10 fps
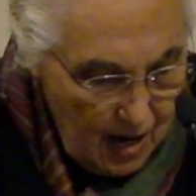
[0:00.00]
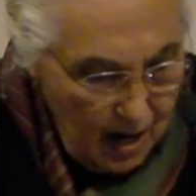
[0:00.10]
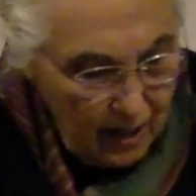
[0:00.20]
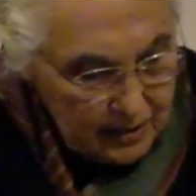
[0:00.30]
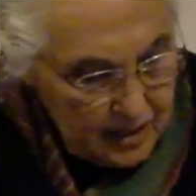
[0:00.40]

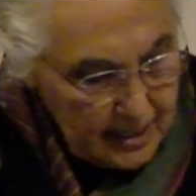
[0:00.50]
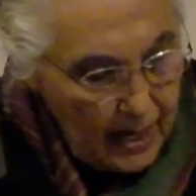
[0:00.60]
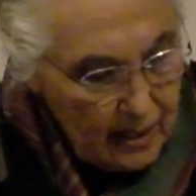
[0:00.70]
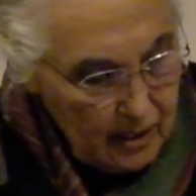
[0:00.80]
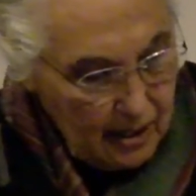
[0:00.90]

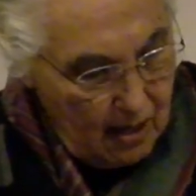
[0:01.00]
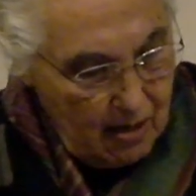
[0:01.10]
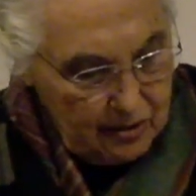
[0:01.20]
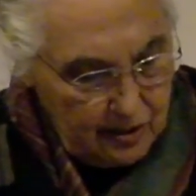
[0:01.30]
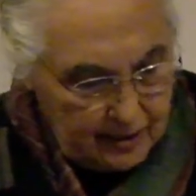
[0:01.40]
Artisanal
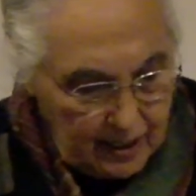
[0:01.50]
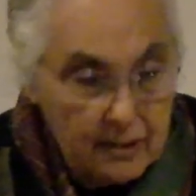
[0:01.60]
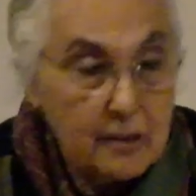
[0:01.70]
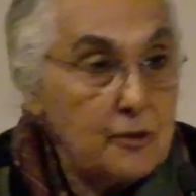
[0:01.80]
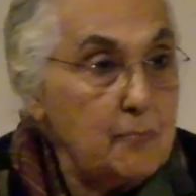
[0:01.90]
castes
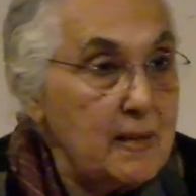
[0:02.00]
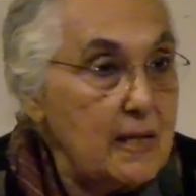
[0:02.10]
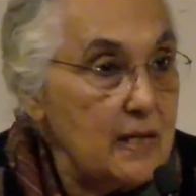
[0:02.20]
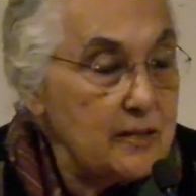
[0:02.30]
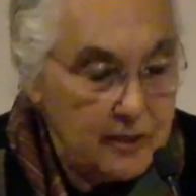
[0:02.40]
tended to
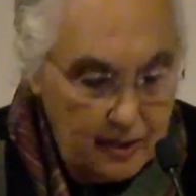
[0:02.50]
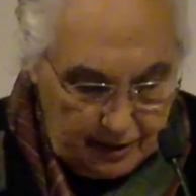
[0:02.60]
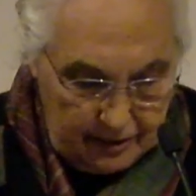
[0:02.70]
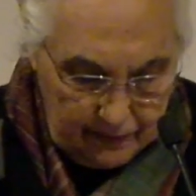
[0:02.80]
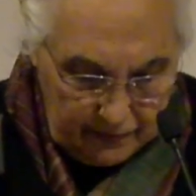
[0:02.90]
be
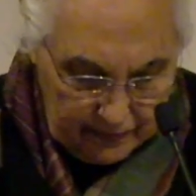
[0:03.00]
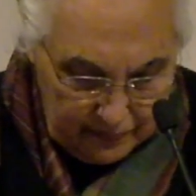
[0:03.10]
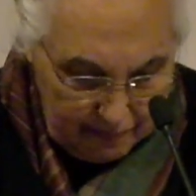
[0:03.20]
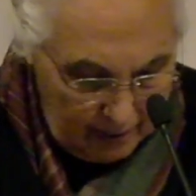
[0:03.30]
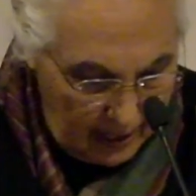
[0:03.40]
assertive,
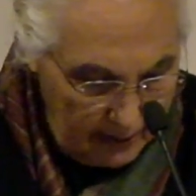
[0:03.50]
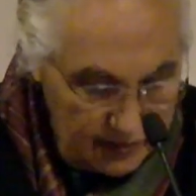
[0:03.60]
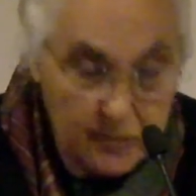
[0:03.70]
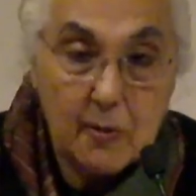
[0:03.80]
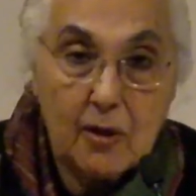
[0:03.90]

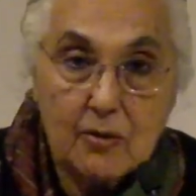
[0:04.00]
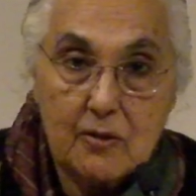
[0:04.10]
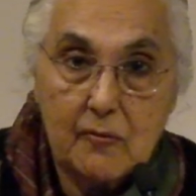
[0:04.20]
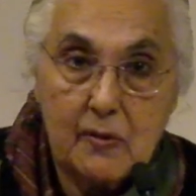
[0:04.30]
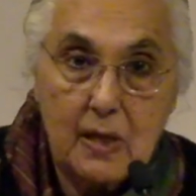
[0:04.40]
perhaps
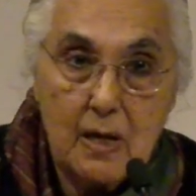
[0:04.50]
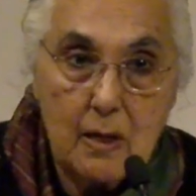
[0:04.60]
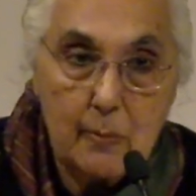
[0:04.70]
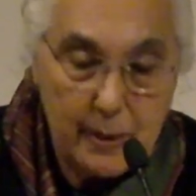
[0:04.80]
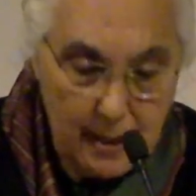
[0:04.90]
because of the
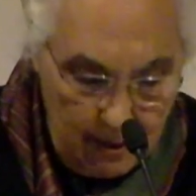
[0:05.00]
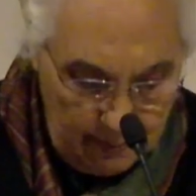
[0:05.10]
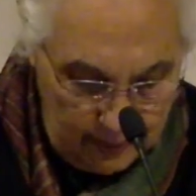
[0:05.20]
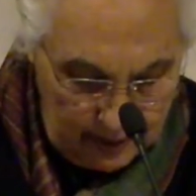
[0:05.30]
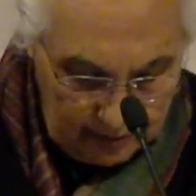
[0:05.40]
urban
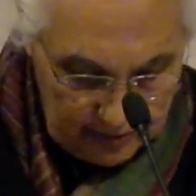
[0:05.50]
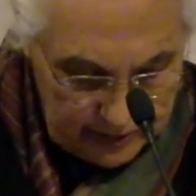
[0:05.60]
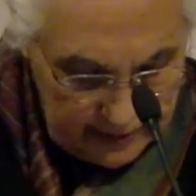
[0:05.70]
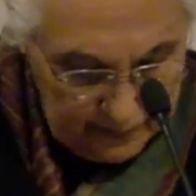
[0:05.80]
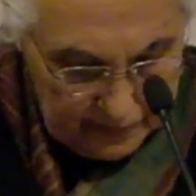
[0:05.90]

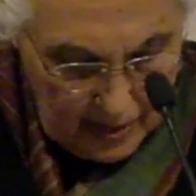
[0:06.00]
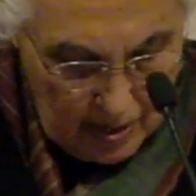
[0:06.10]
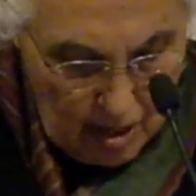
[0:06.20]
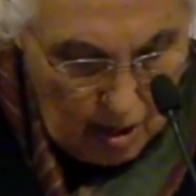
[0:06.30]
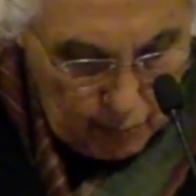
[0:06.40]
ambience.
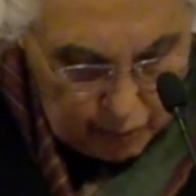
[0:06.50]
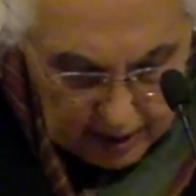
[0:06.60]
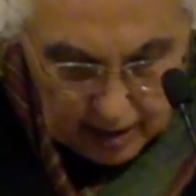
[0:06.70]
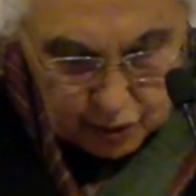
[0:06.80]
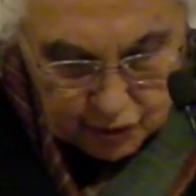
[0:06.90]

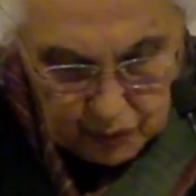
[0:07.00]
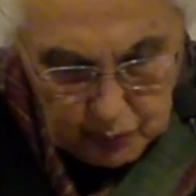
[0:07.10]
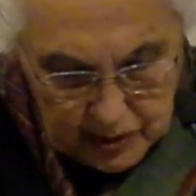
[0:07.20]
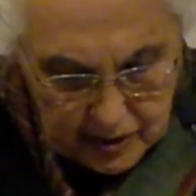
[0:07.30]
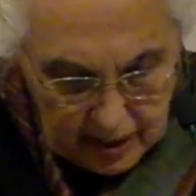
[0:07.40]
Production
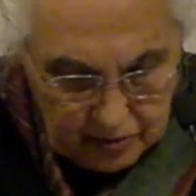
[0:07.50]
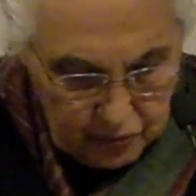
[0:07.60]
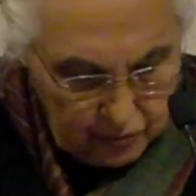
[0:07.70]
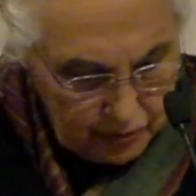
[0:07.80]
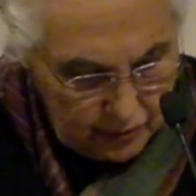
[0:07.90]
was
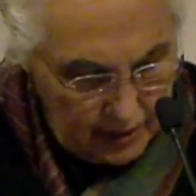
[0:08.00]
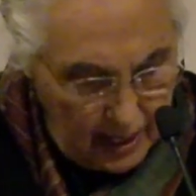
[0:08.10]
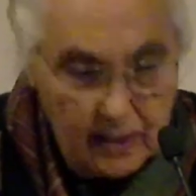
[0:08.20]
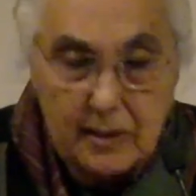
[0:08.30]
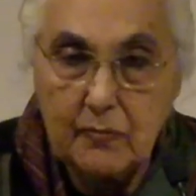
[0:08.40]
central to the
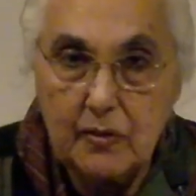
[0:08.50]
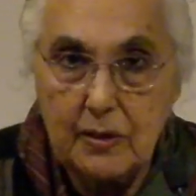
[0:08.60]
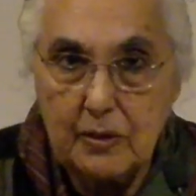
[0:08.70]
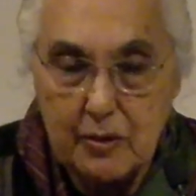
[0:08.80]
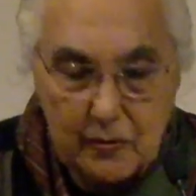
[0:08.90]

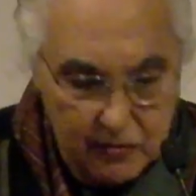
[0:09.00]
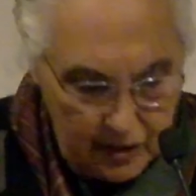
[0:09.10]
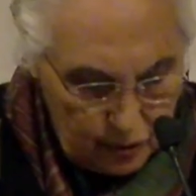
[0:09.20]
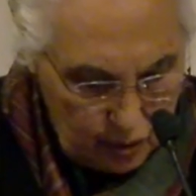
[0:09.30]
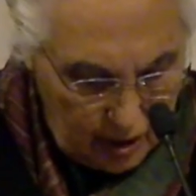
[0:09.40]
activities of
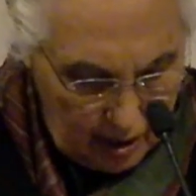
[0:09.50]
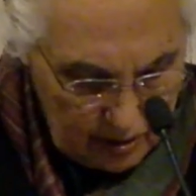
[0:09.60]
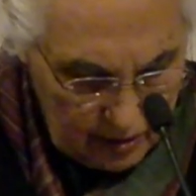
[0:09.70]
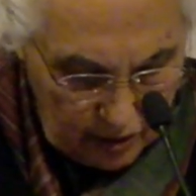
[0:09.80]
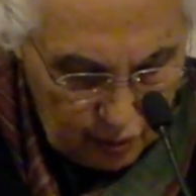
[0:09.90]
such,
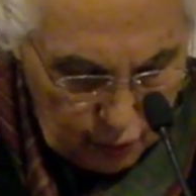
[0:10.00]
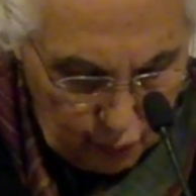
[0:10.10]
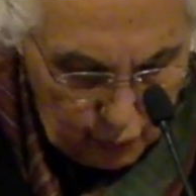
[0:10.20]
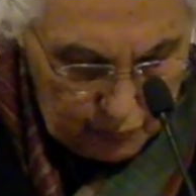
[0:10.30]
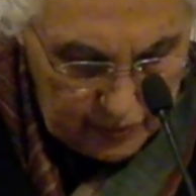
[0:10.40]
such
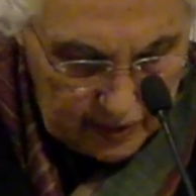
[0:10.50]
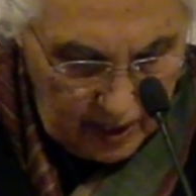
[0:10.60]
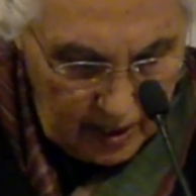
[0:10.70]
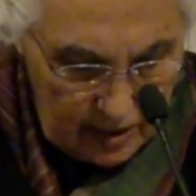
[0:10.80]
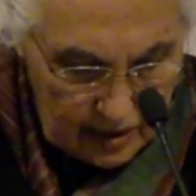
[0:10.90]
groups,
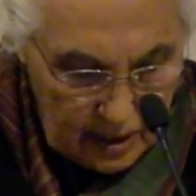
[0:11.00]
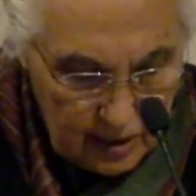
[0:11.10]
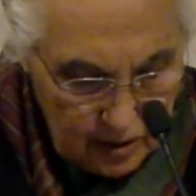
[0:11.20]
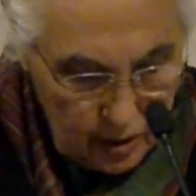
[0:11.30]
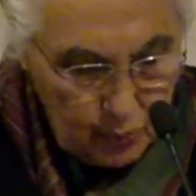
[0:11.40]

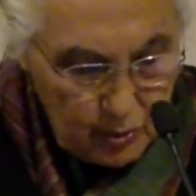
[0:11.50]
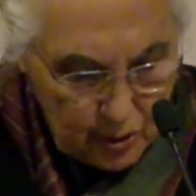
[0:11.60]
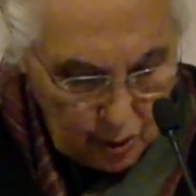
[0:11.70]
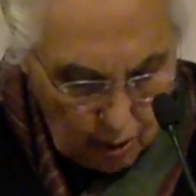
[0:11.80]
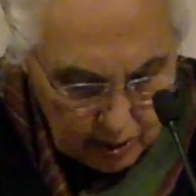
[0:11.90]
since it
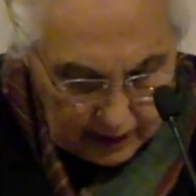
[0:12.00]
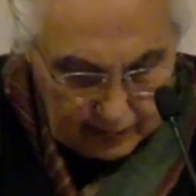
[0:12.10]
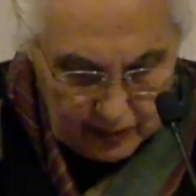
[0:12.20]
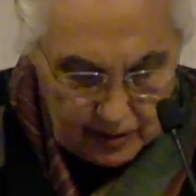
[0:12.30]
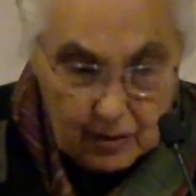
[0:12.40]
was not
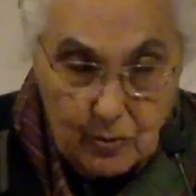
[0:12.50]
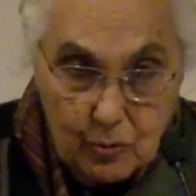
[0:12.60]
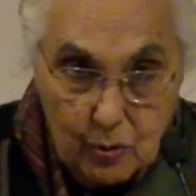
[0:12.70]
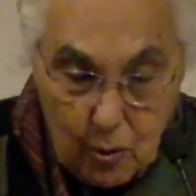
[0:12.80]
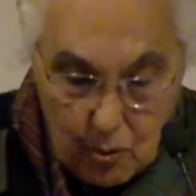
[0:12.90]
limited
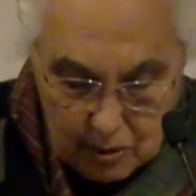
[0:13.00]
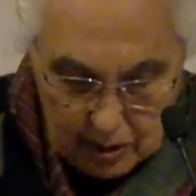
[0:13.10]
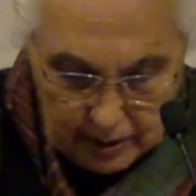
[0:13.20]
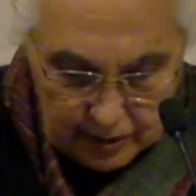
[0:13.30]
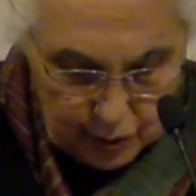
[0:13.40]
to
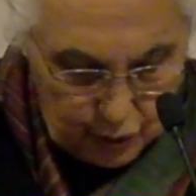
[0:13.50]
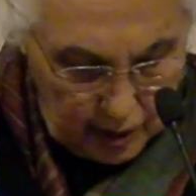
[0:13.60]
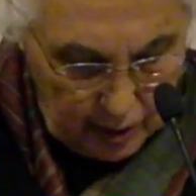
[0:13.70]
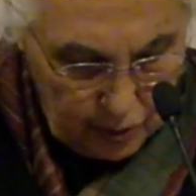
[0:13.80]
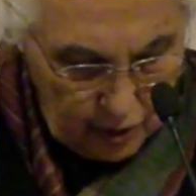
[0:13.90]
local
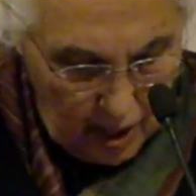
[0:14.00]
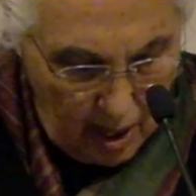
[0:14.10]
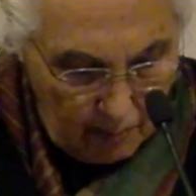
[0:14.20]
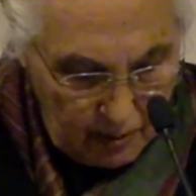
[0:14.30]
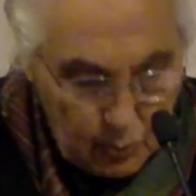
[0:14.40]
exchange,
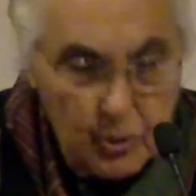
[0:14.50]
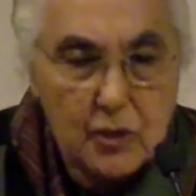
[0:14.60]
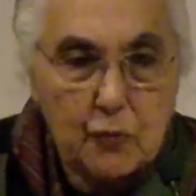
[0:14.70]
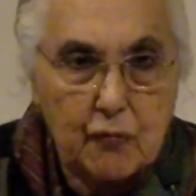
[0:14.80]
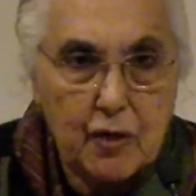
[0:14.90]
but
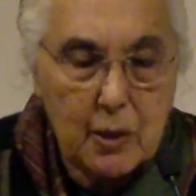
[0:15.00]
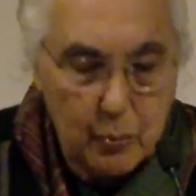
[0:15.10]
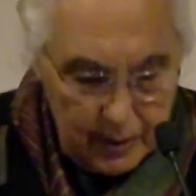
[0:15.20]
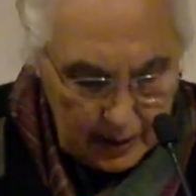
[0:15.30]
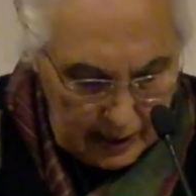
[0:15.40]
was
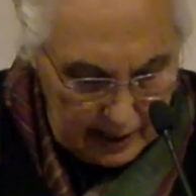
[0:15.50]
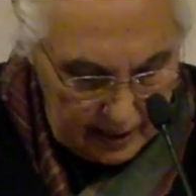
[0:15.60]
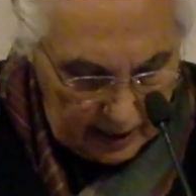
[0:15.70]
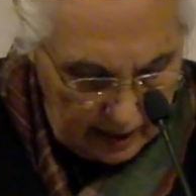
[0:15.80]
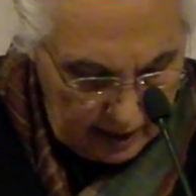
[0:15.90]
frequently
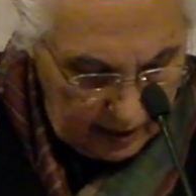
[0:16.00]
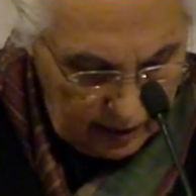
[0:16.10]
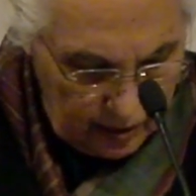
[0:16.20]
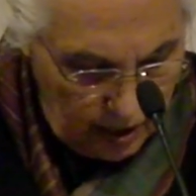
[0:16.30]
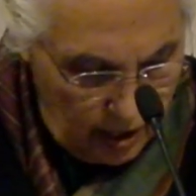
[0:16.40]

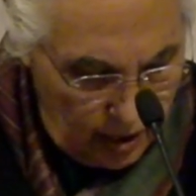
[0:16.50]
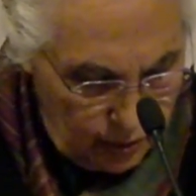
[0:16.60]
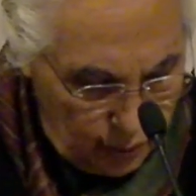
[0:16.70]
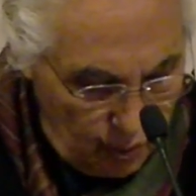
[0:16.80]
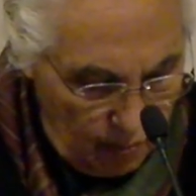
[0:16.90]
geared
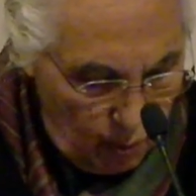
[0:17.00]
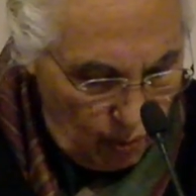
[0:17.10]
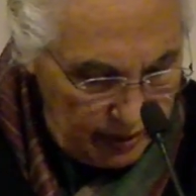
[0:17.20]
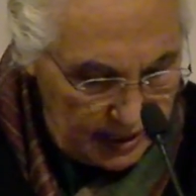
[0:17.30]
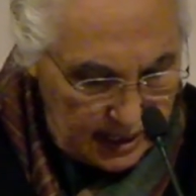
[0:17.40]
to the
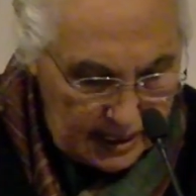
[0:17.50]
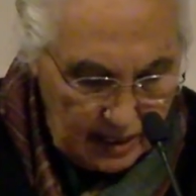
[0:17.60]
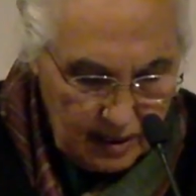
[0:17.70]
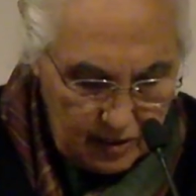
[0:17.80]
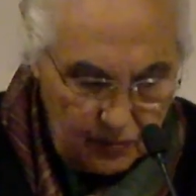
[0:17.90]
more
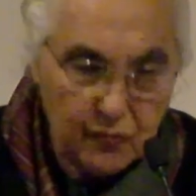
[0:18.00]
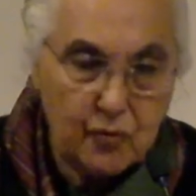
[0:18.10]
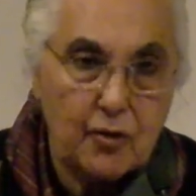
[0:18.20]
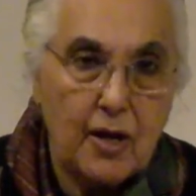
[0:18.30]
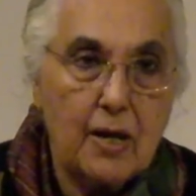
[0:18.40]
extensive
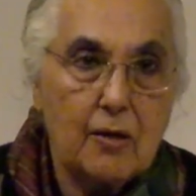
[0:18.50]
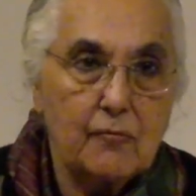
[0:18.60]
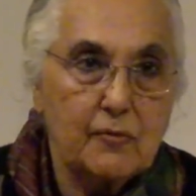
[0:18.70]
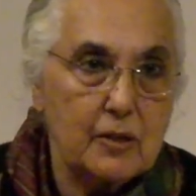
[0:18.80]
trade of